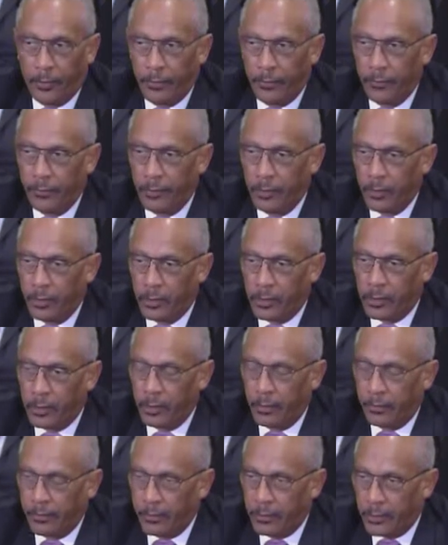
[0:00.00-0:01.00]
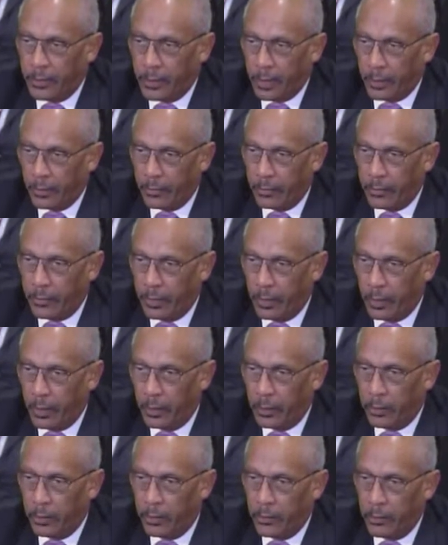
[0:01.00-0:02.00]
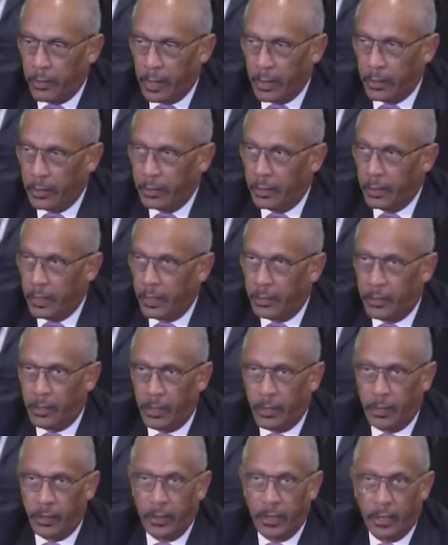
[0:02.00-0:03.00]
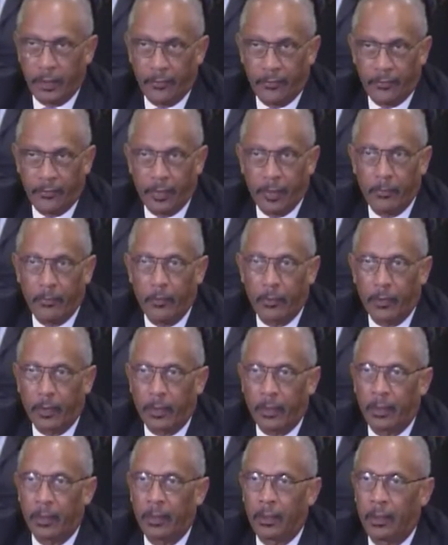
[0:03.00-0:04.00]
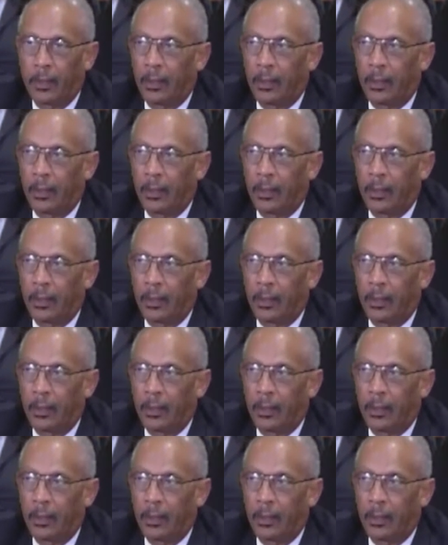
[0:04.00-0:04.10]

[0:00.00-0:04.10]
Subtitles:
of the initiative of the Secretary to create a DHS data framework,